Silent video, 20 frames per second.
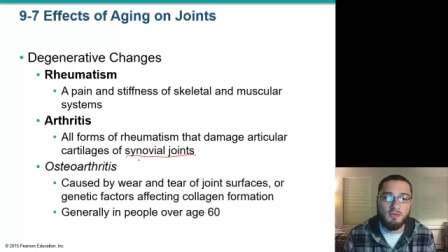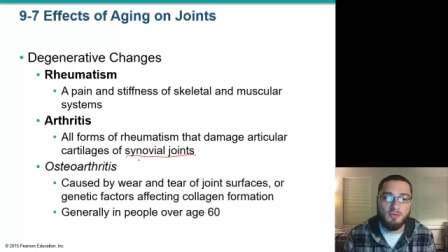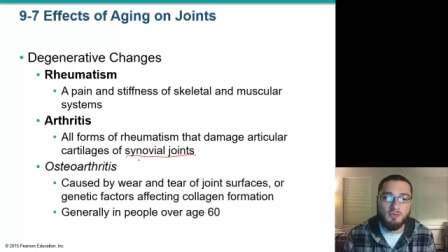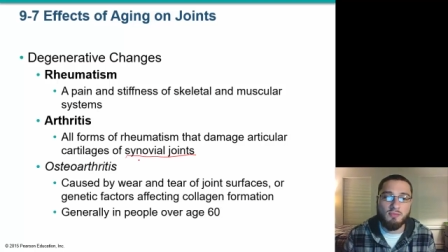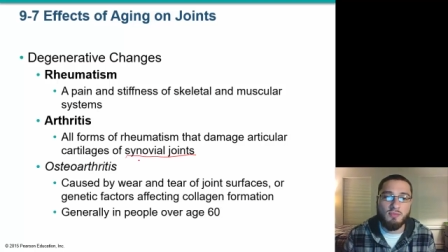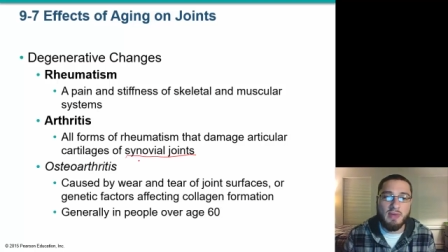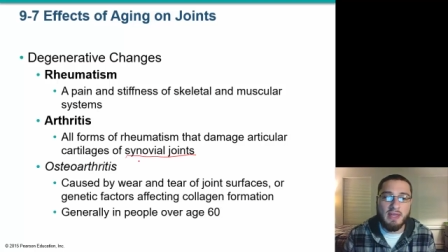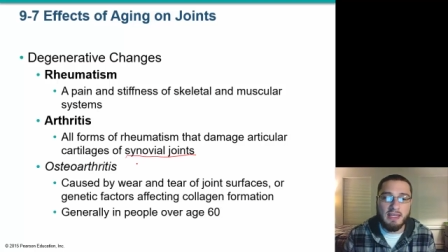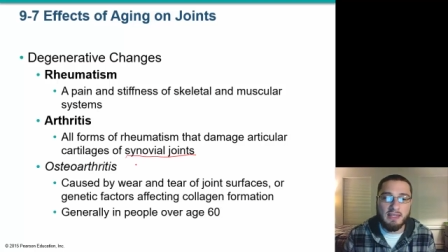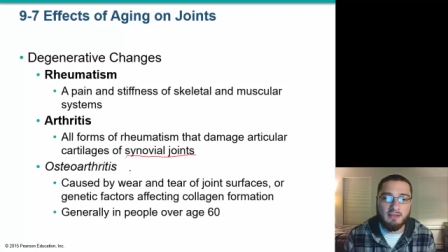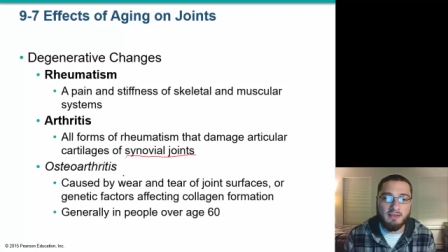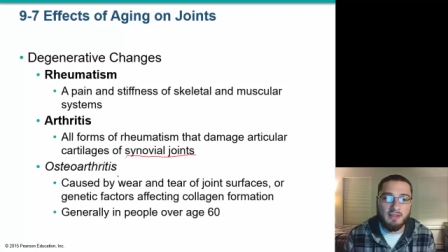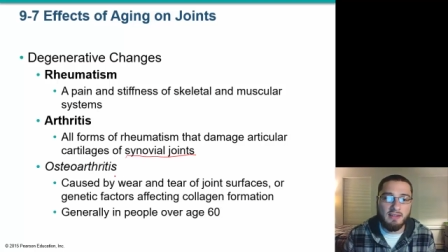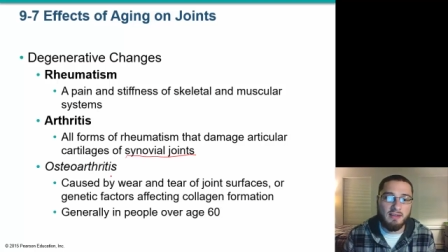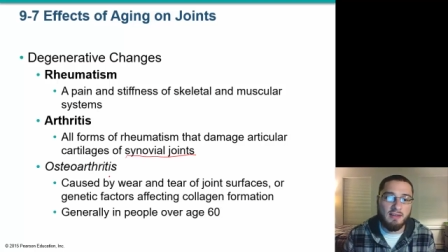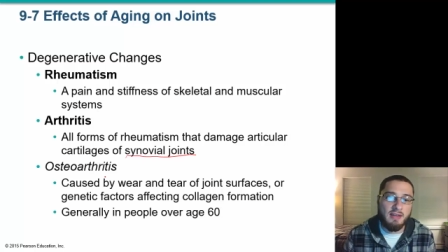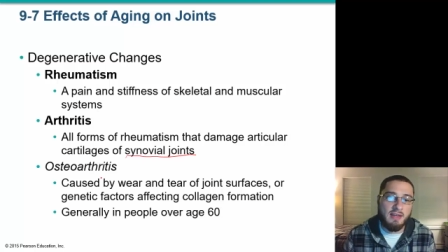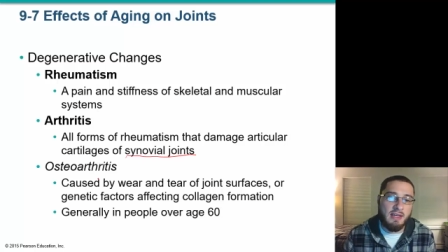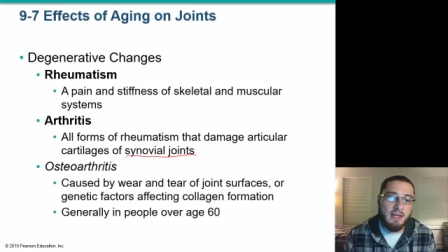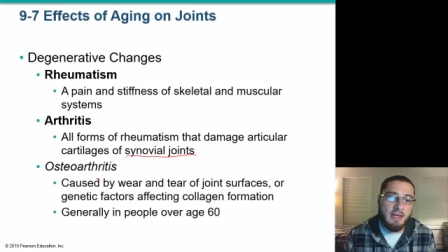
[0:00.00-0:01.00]

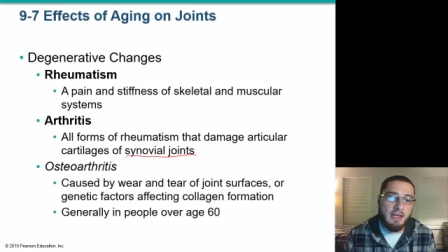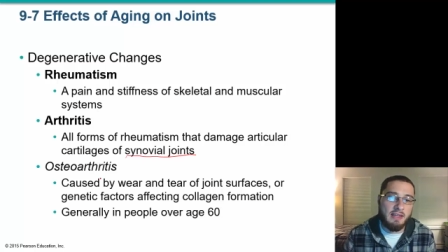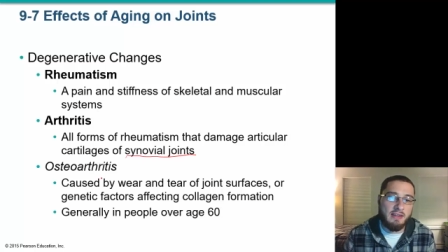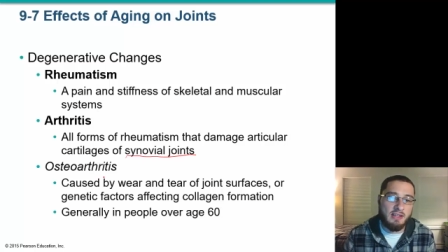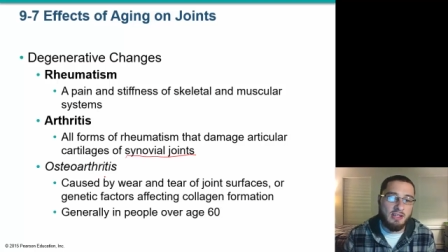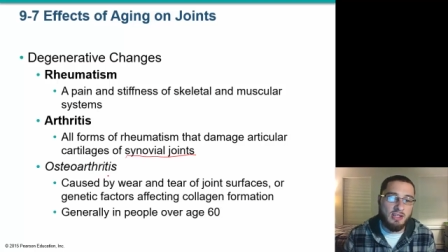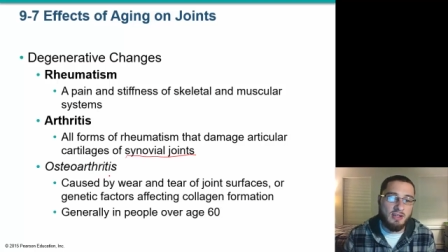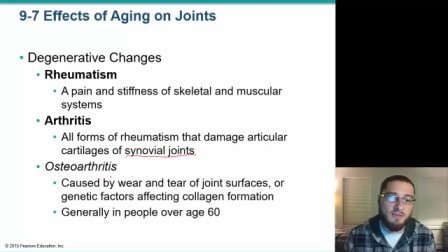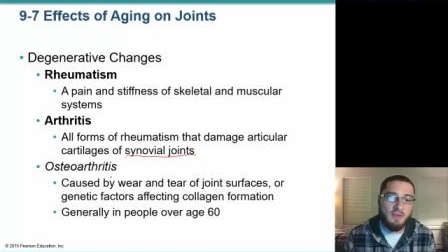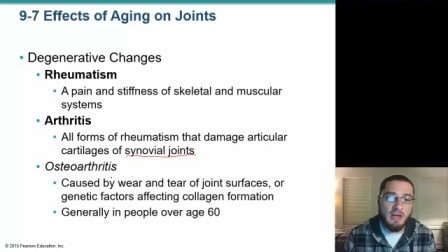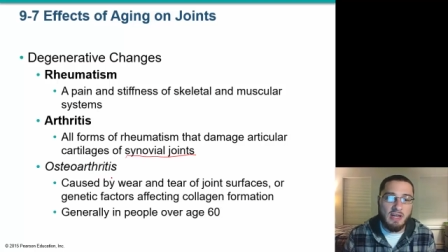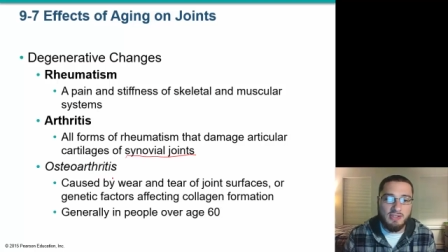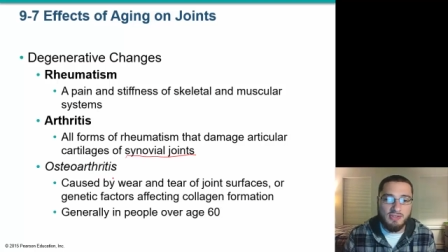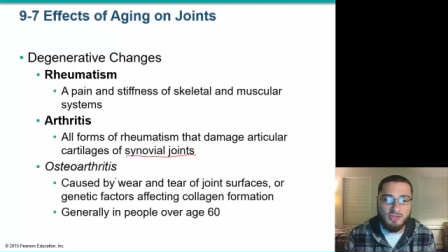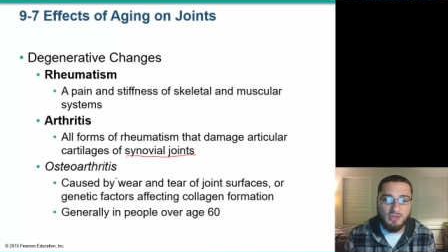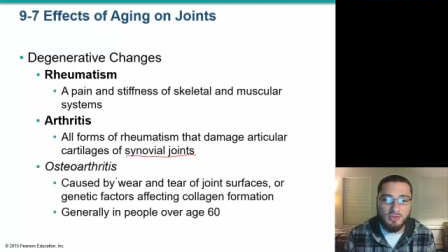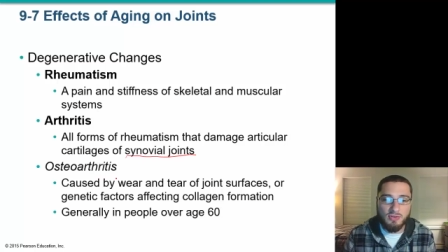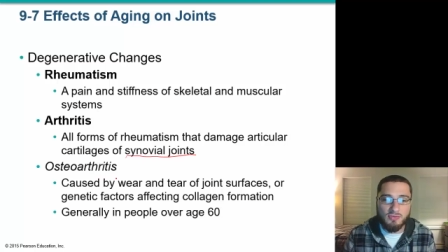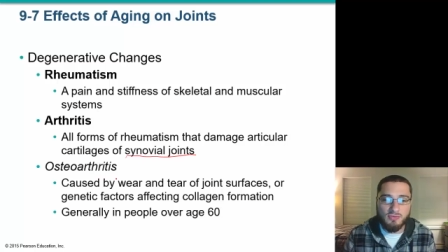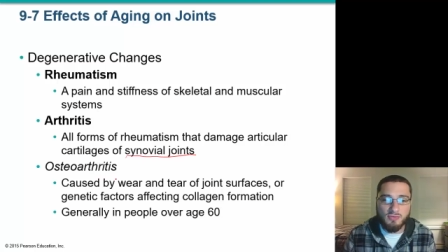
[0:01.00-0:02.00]
mainly. And then you have
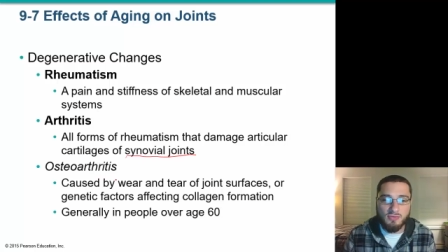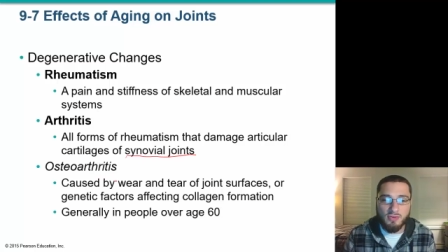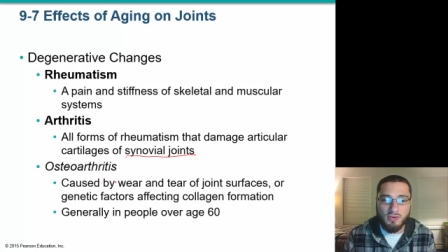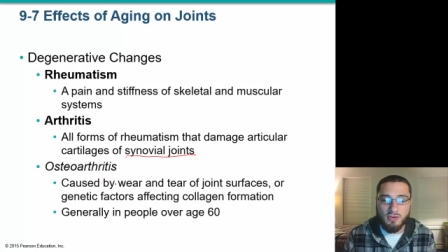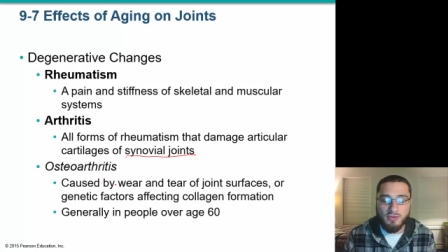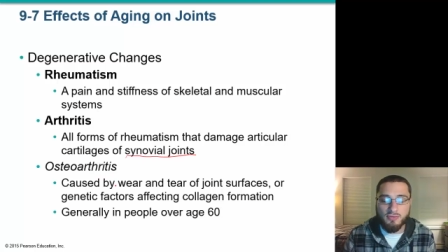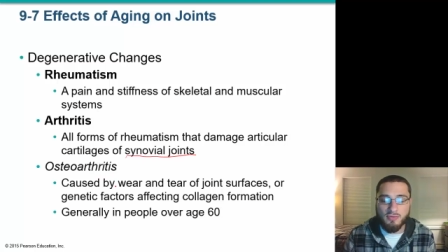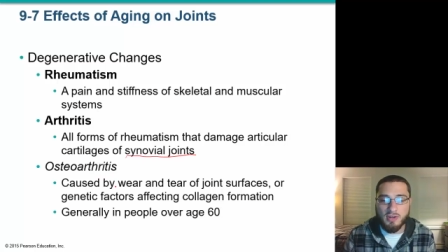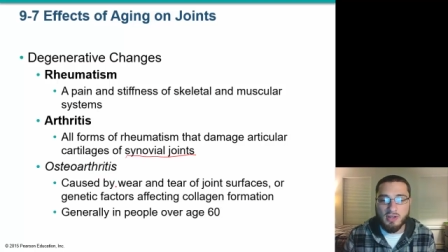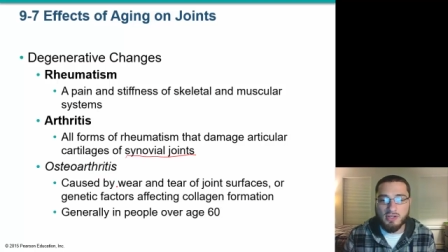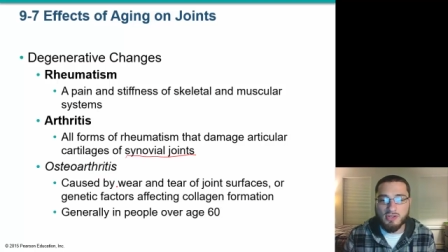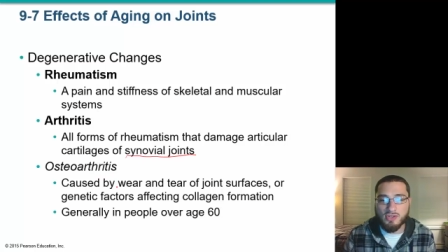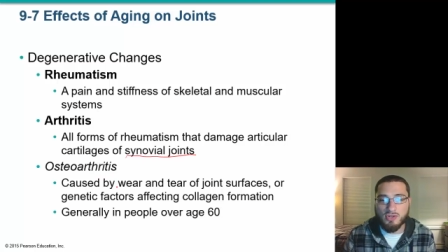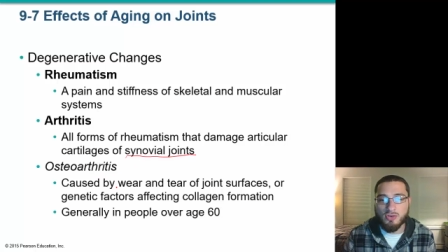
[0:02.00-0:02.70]
osteoarthritis